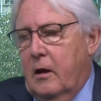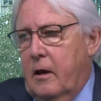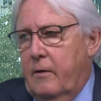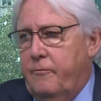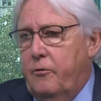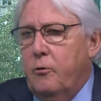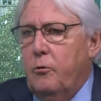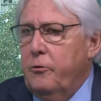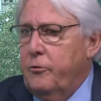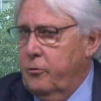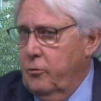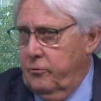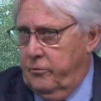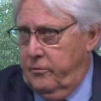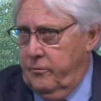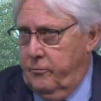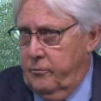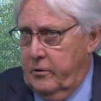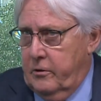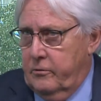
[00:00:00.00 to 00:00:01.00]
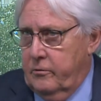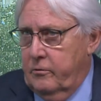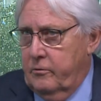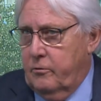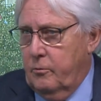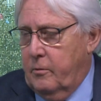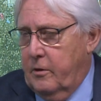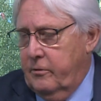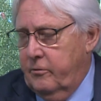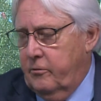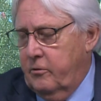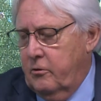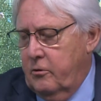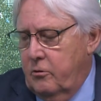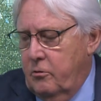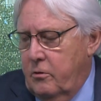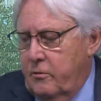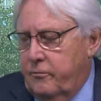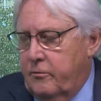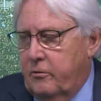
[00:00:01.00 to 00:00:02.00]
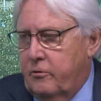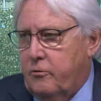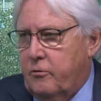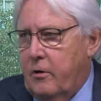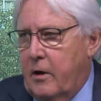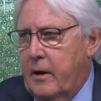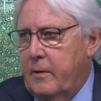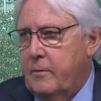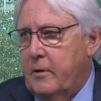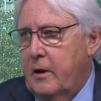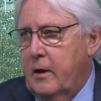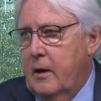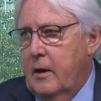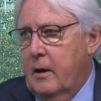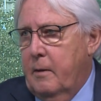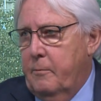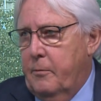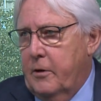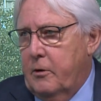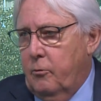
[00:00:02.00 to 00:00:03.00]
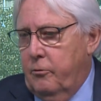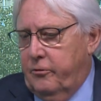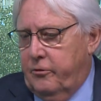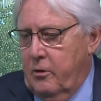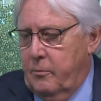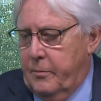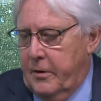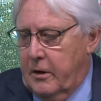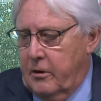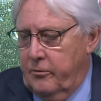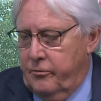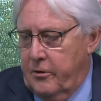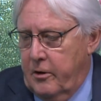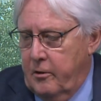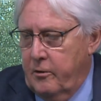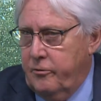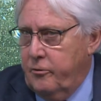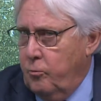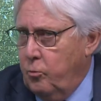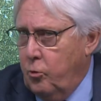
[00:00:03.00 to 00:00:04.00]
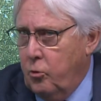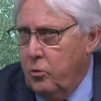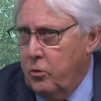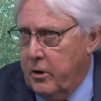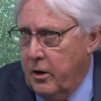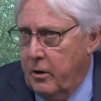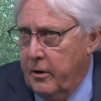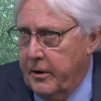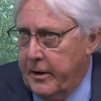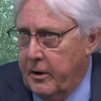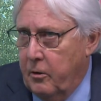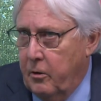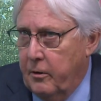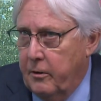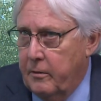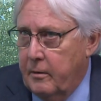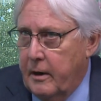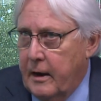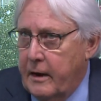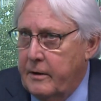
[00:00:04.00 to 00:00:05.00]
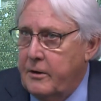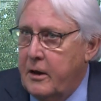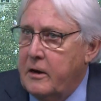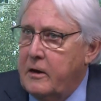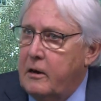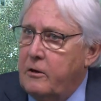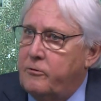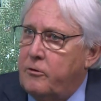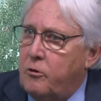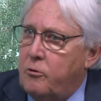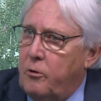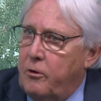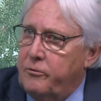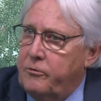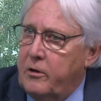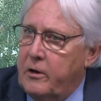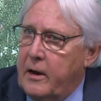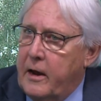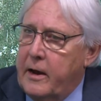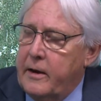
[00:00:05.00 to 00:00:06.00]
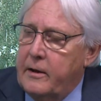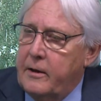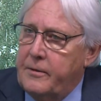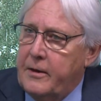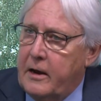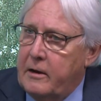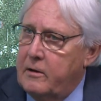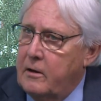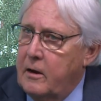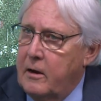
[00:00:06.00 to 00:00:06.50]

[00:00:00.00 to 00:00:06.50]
for all sorts of reasons, the ones that you have described, but also because there is a war going on, and they need to cross a line, and that,